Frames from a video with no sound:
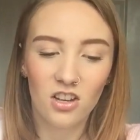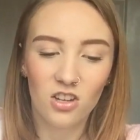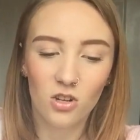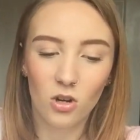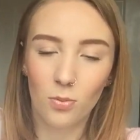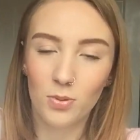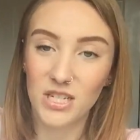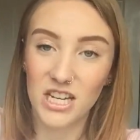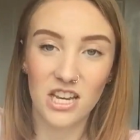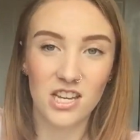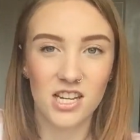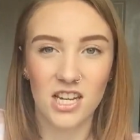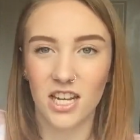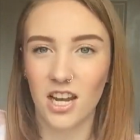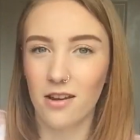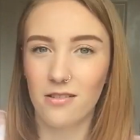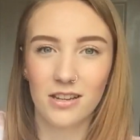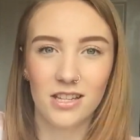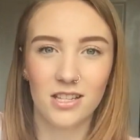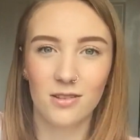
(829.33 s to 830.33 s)
you're potentially
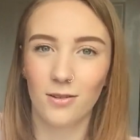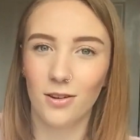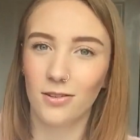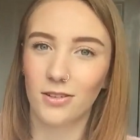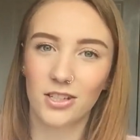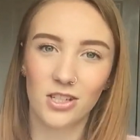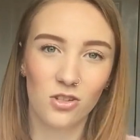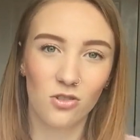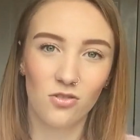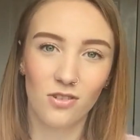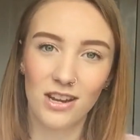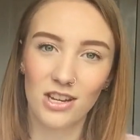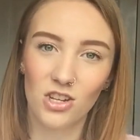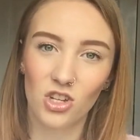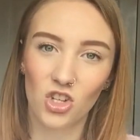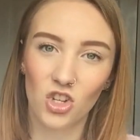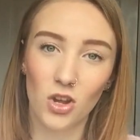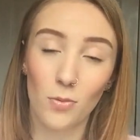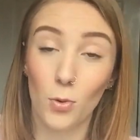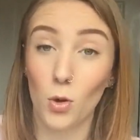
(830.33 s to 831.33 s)
going into a long distance
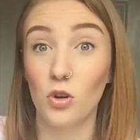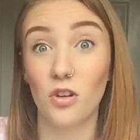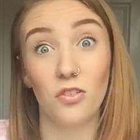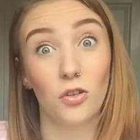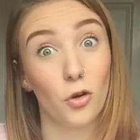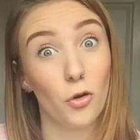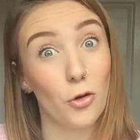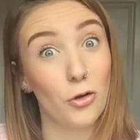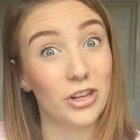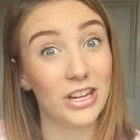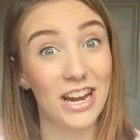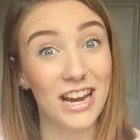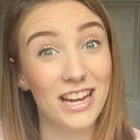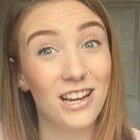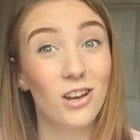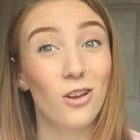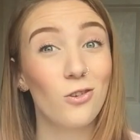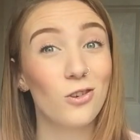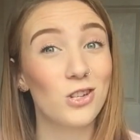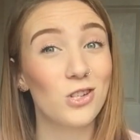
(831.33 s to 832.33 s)
relationship, or if you're already
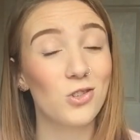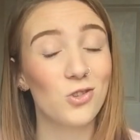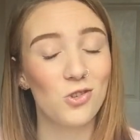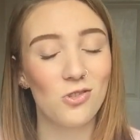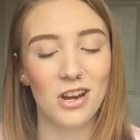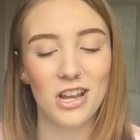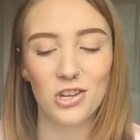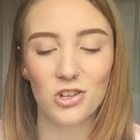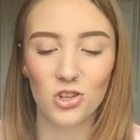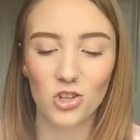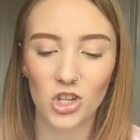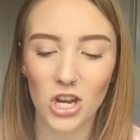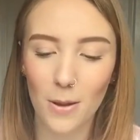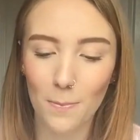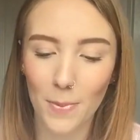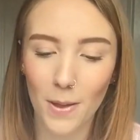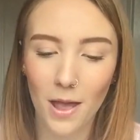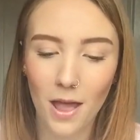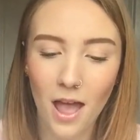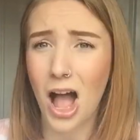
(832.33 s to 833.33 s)
in a long distance
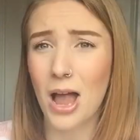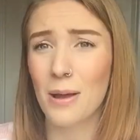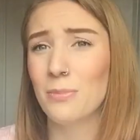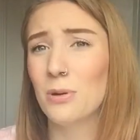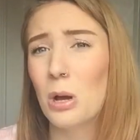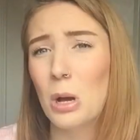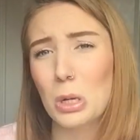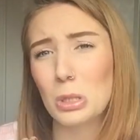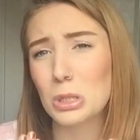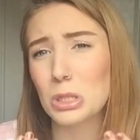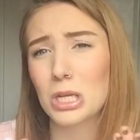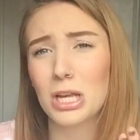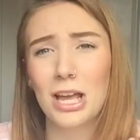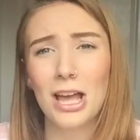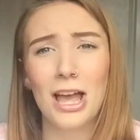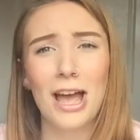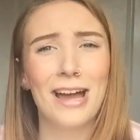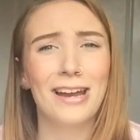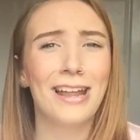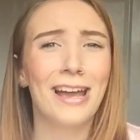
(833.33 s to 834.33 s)
relationship. I'm not
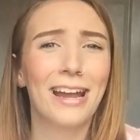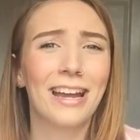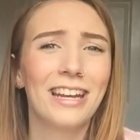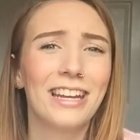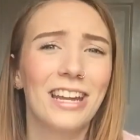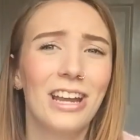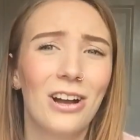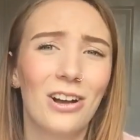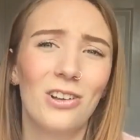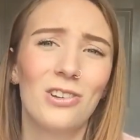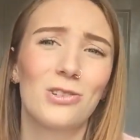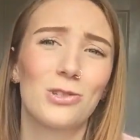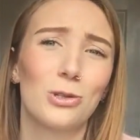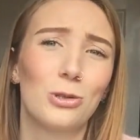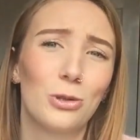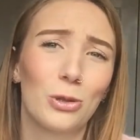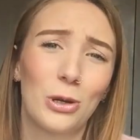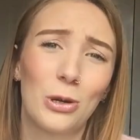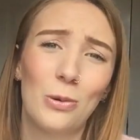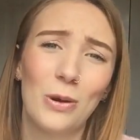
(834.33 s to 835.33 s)
an agony aunt
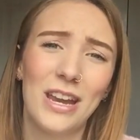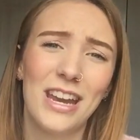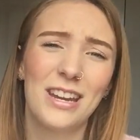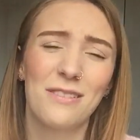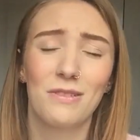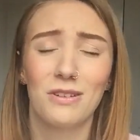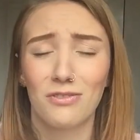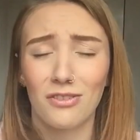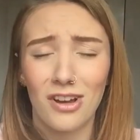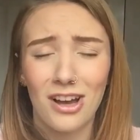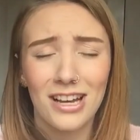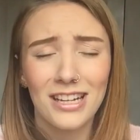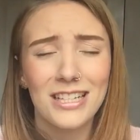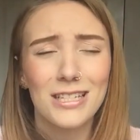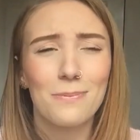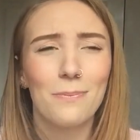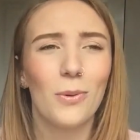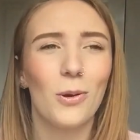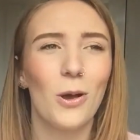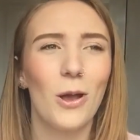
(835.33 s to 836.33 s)
or the queen of
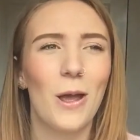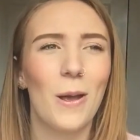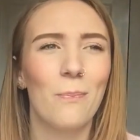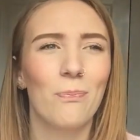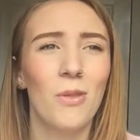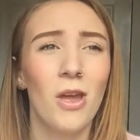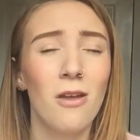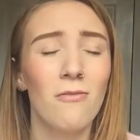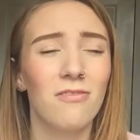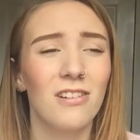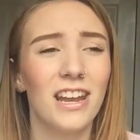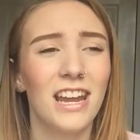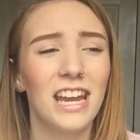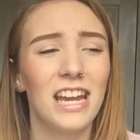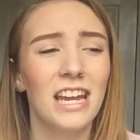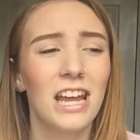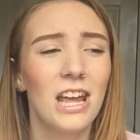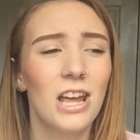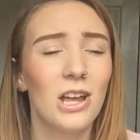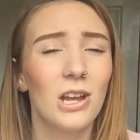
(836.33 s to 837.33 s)
advice, but
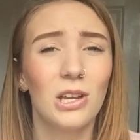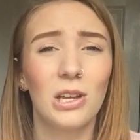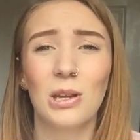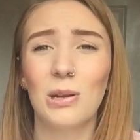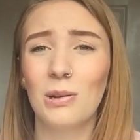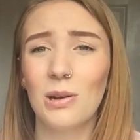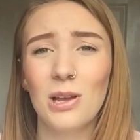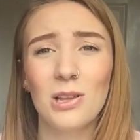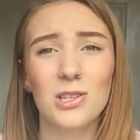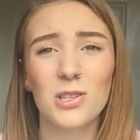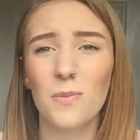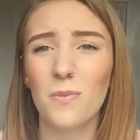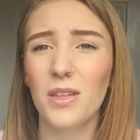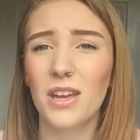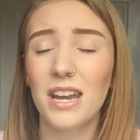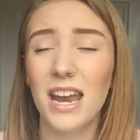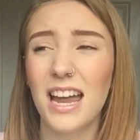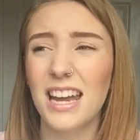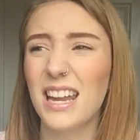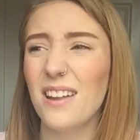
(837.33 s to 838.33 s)
hopefully you learnt
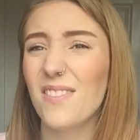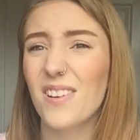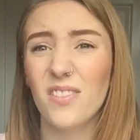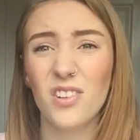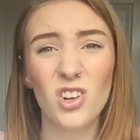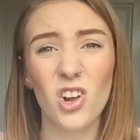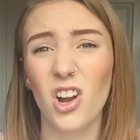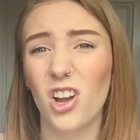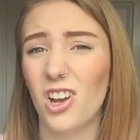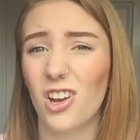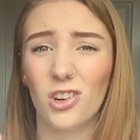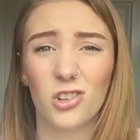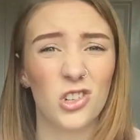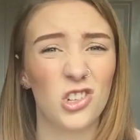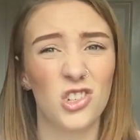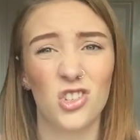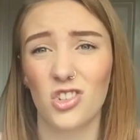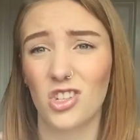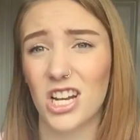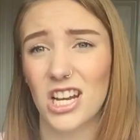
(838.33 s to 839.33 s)
something. And even if you're not in a long
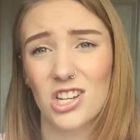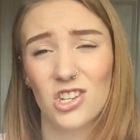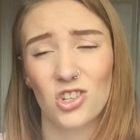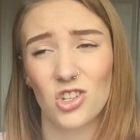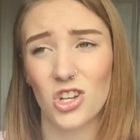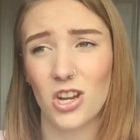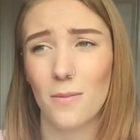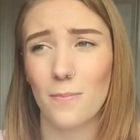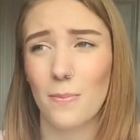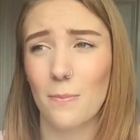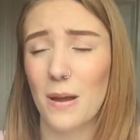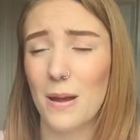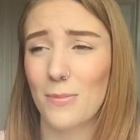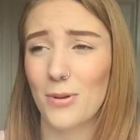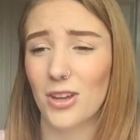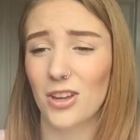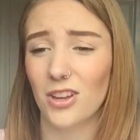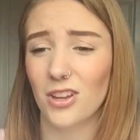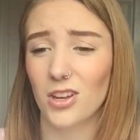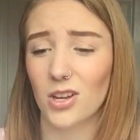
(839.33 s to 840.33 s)
distance relationship,
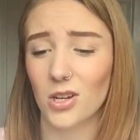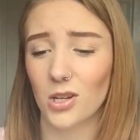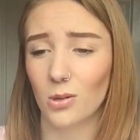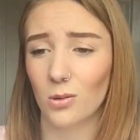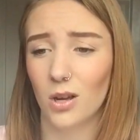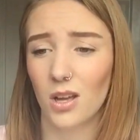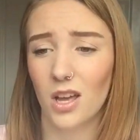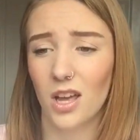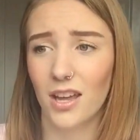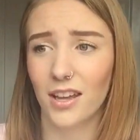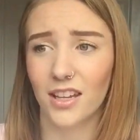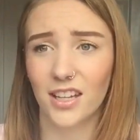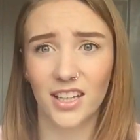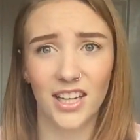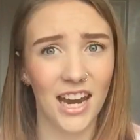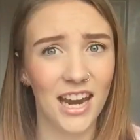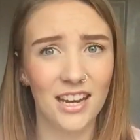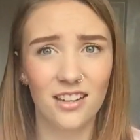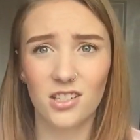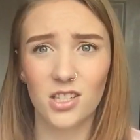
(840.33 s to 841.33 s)
maybe you
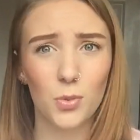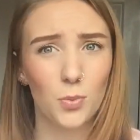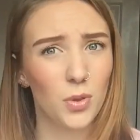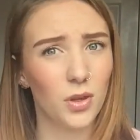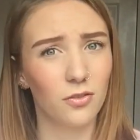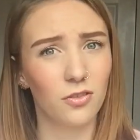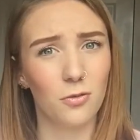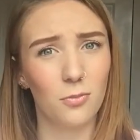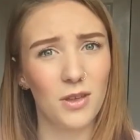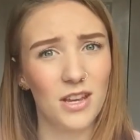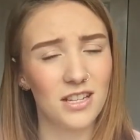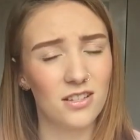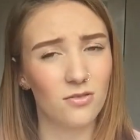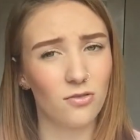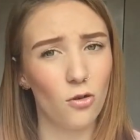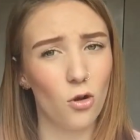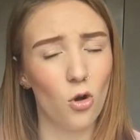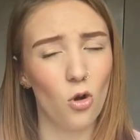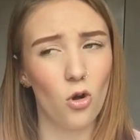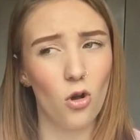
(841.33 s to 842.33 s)
gained something from this
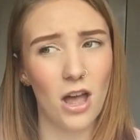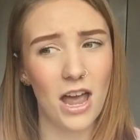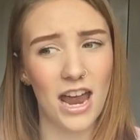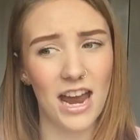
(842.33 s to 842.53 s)
for